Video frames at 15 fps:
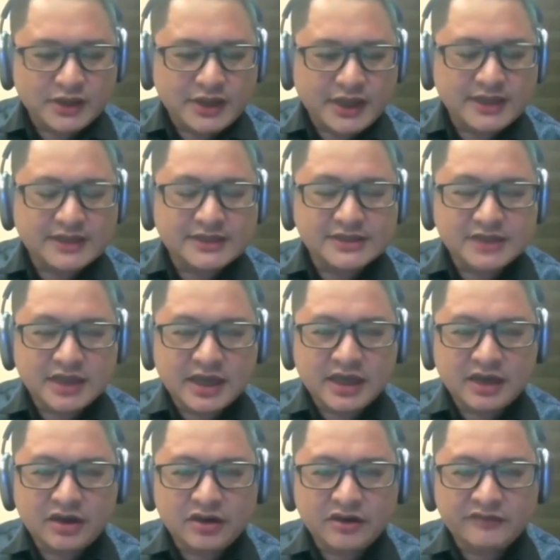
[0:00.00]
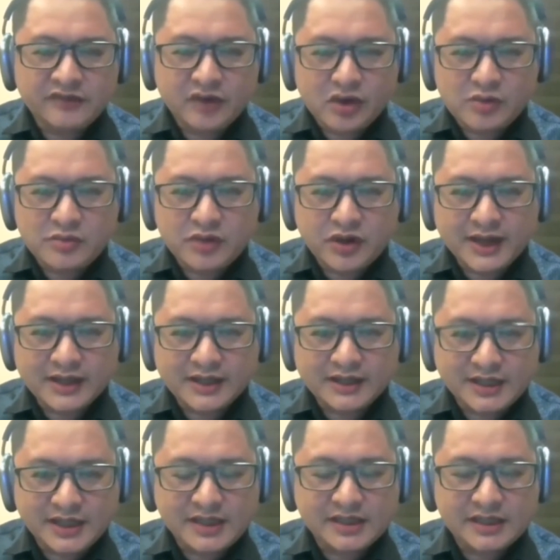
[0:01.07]
more days of home
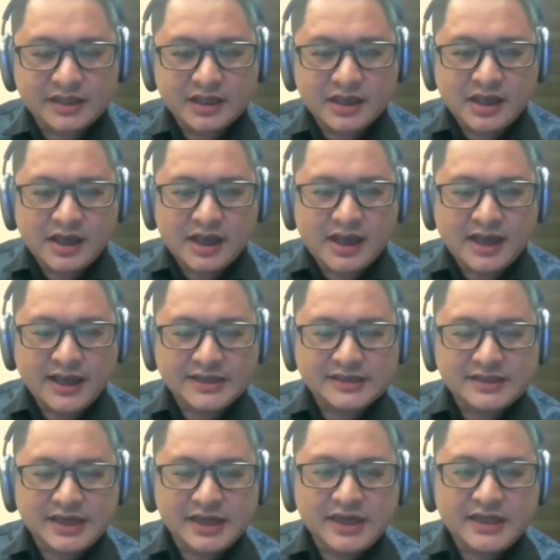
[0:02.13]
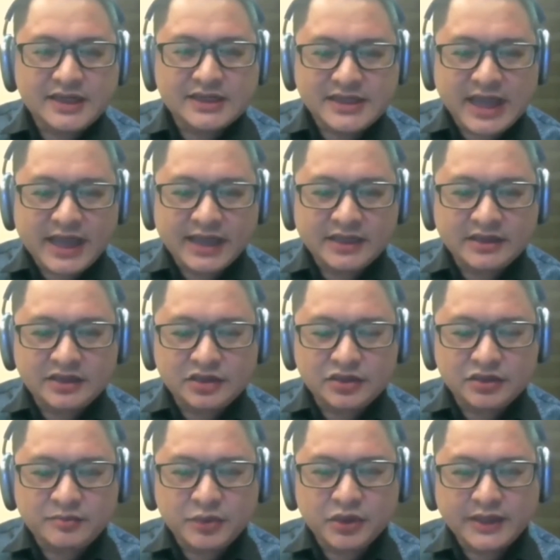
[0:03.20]
quarantine, is really designed
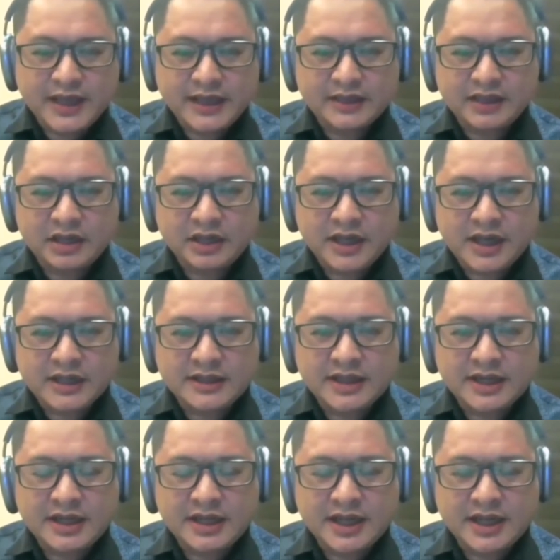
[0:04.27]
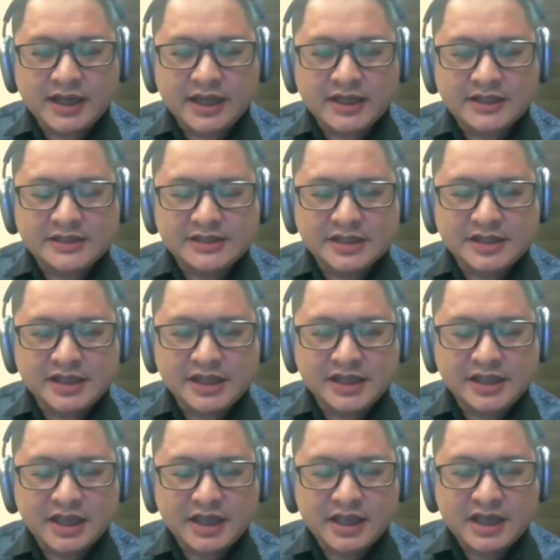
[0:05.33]
to protect our country against
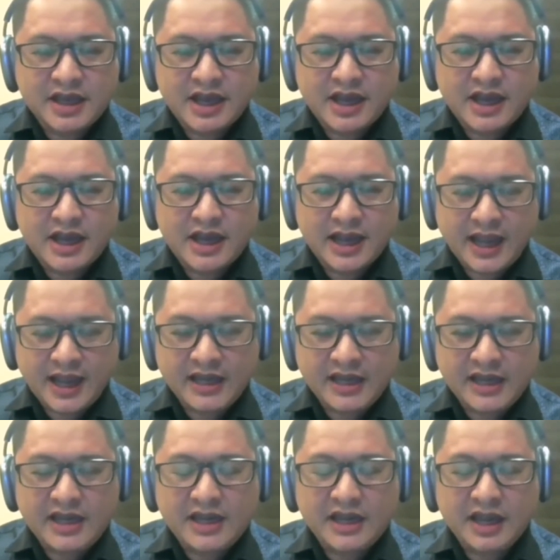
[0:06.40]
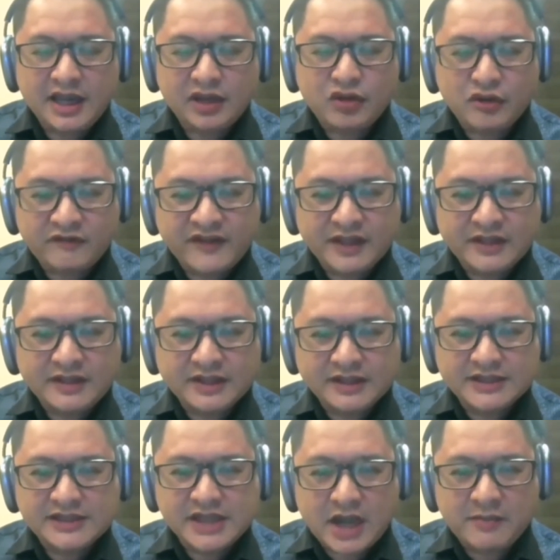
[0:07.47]
the any COVID
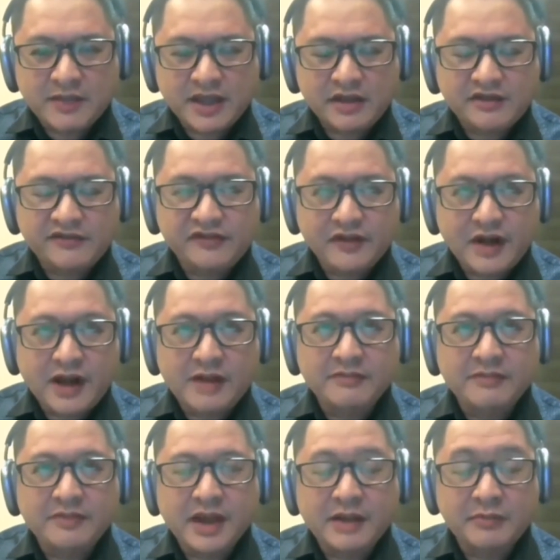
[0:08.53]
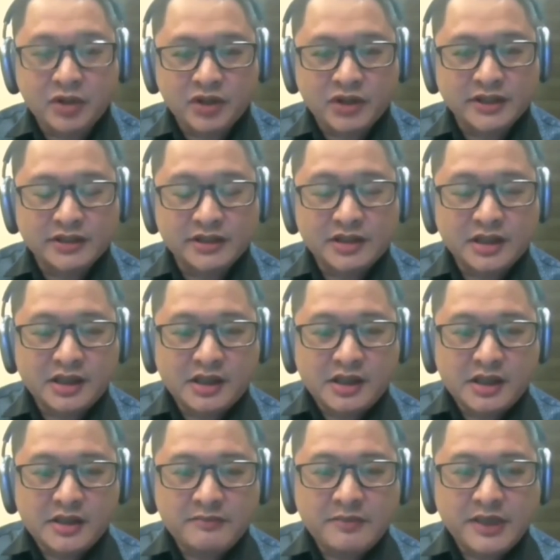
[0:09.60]
that is coming from abroad.
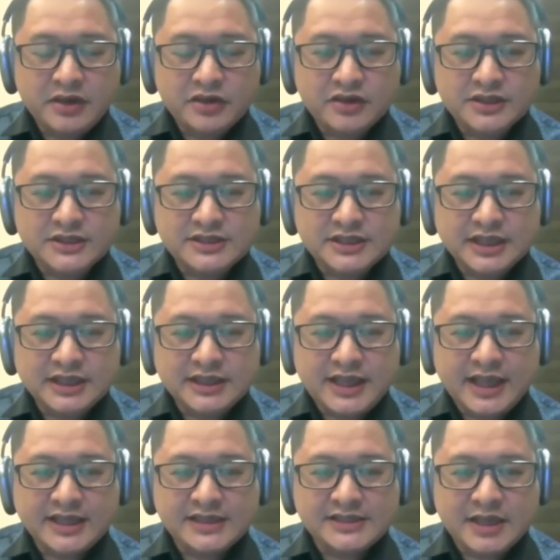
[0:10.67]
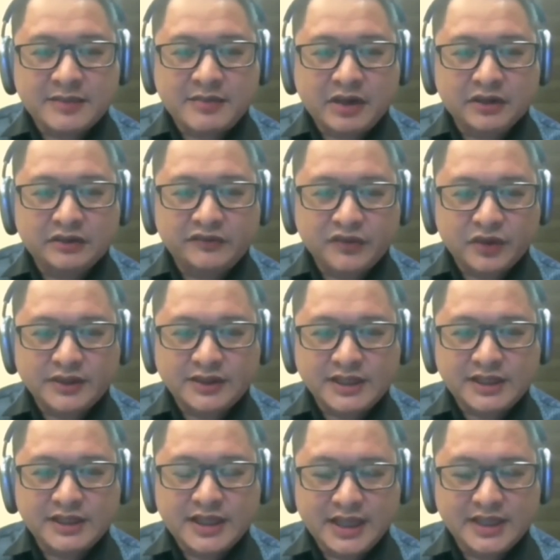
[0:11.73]
Because it takes about
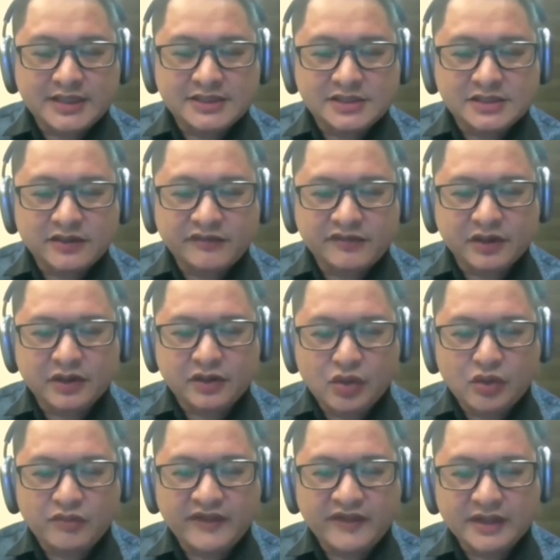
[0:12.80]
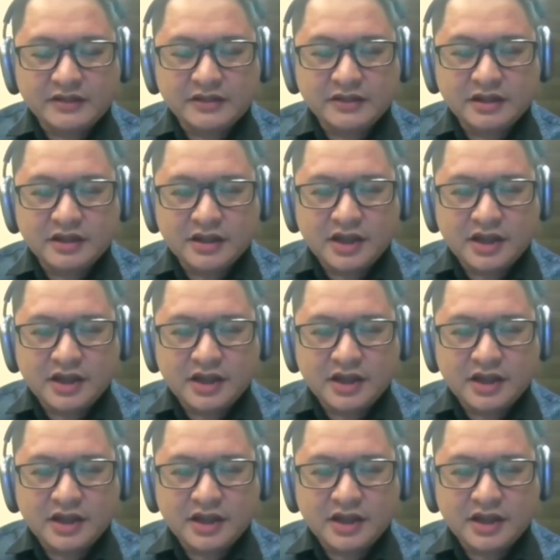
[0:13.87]
14 days for COVID